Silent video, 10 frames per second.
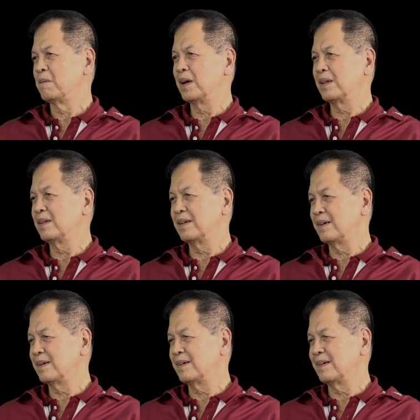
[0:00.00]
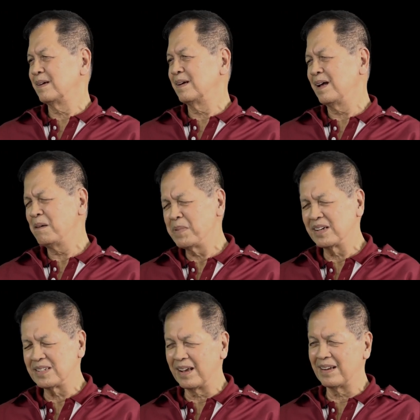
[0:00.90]
But
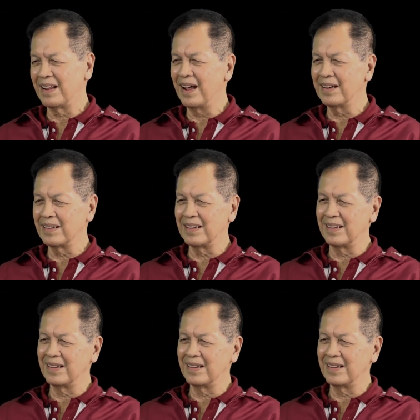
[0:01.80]
having said that,